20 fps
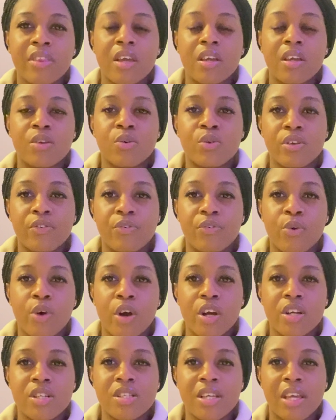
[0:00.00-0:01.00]
in order for
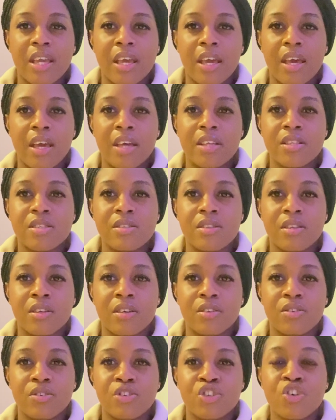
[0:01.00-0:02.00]
her to get
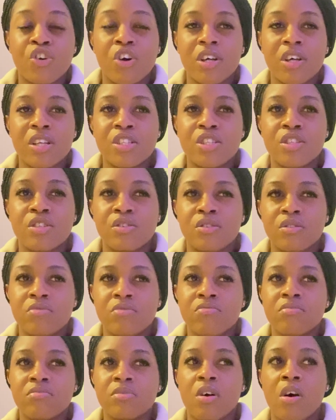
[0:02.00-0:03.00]
into she got into
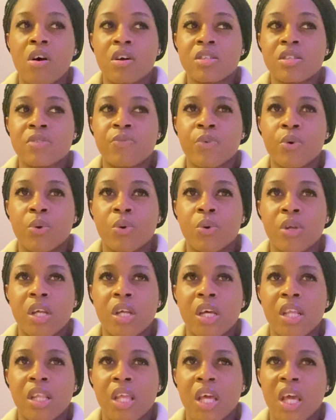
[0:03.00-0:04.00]
Oxford
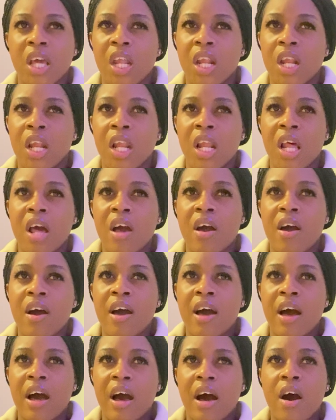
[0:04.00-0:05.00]
and then
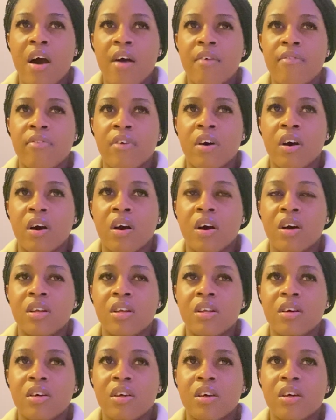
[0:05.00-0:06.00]

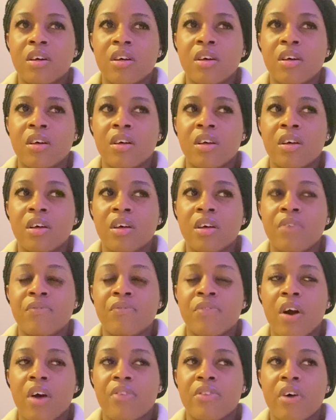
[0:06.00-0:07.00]
Harvard,
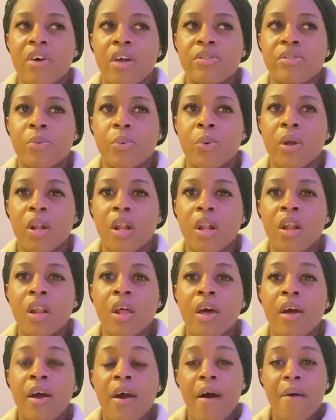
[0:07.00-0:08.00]
forgot the other one.
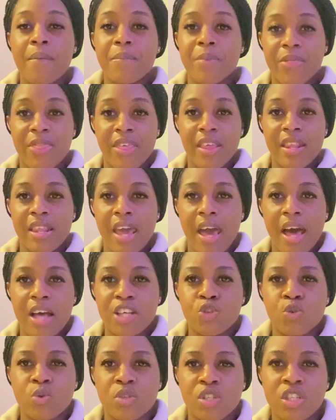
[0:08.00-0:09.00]
But then yeah,
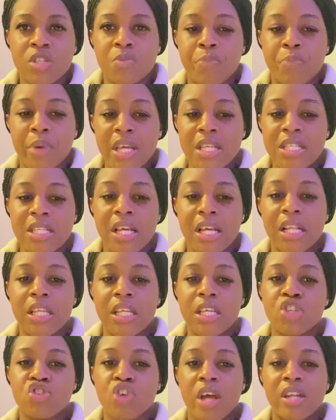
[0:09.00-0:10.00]
she was just
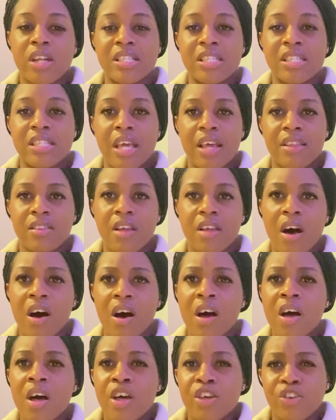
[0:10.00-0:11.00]
basically trying to say
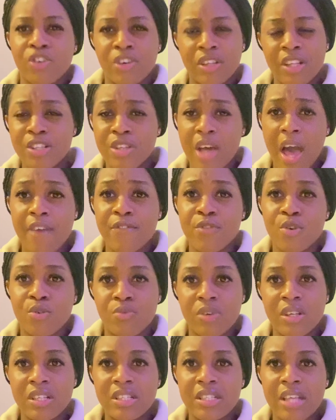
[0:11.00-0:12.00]
that you need to have your
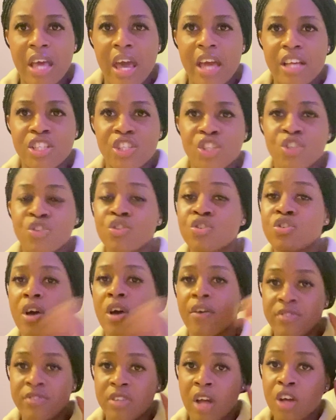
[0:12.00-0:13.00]
research. You need to
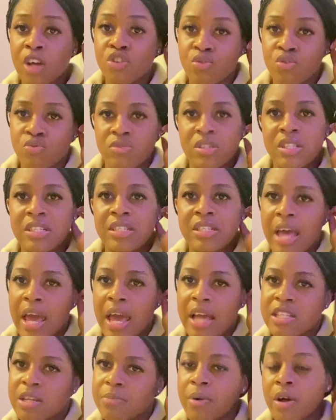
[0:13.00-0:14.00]
have done your
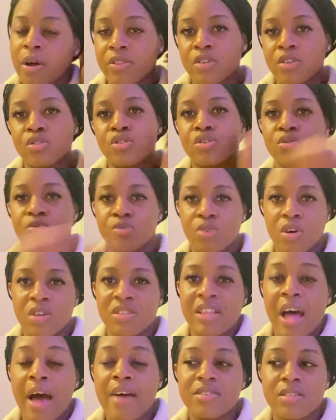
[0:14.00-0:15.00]
research about the school, because
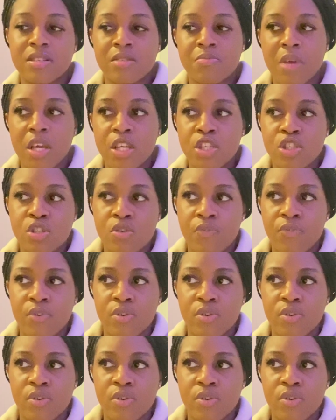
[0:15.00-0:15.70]
that just makes you